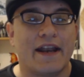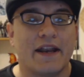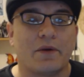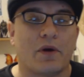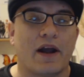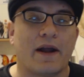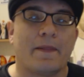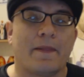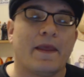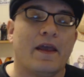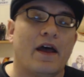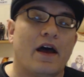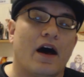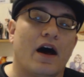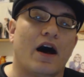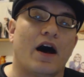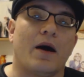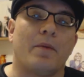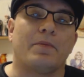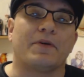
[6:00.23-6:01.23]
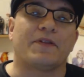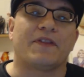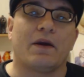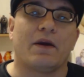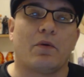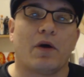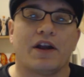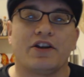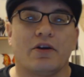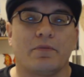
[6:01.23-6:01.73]
Anyway, but
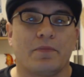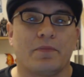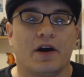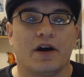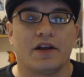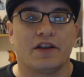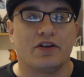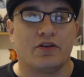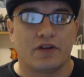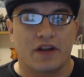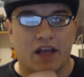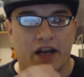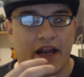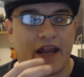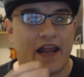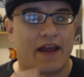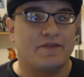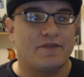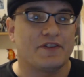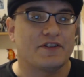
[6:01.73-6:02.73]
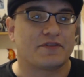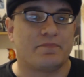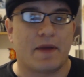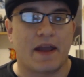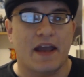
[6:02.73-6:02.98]
they wind up, kind of having